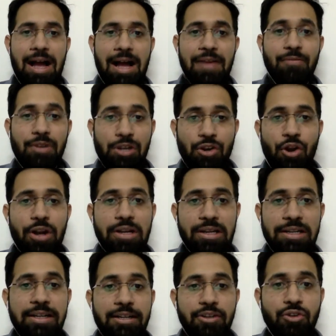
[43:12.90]
I will not
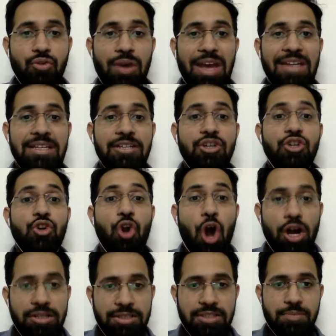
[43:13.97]
lead to any
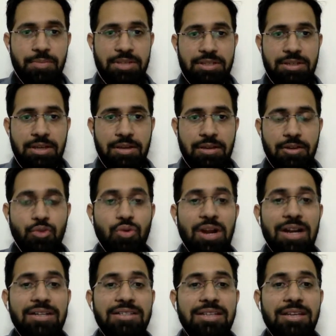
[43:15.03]
gross mistake. You
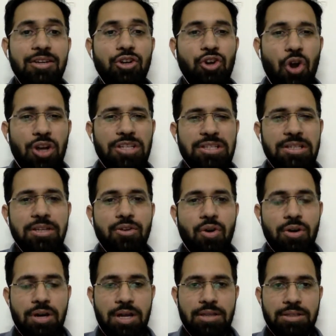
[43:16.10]
can't say grossly
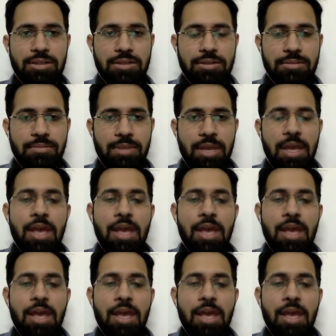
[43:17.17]
wrong answers.